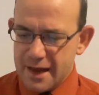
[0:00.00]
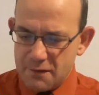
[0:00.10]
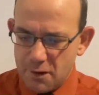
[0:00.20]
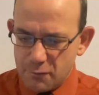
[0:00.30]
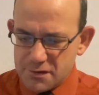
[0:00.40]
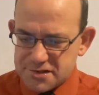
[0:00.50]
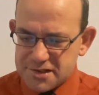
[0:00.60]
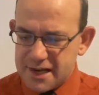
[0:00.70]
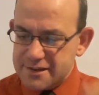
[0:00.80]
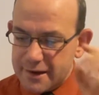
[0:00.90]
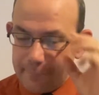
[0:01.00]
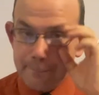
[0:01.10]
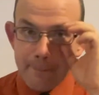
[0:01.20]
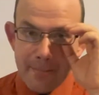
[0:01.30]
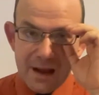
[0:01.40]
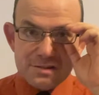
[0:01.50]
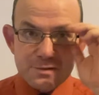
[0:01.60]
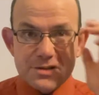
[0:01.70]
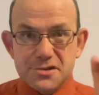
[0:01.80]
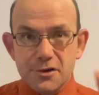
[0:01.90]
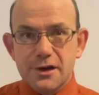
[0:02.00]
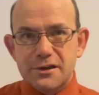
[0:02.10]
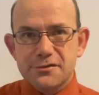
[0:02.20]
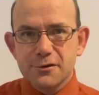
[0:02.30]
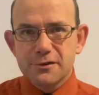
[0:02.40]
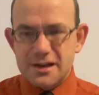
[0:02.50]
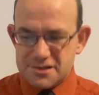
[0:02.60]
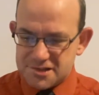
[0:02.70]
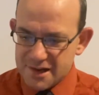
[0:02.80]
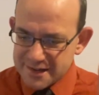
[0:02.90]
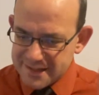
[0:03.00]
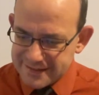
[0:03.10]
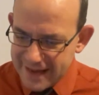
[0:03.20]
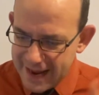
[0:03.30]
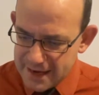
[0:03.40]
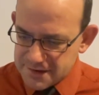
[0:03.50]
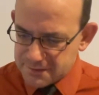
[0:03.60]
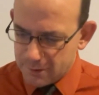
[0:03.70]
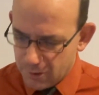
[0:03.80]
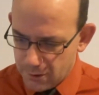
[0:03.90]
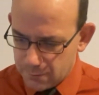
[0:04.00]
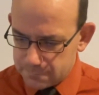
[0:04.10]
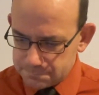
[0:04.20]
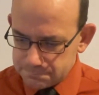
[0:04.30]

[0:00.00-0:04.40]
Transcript: and we will see them as we journey through this today and tomorrow.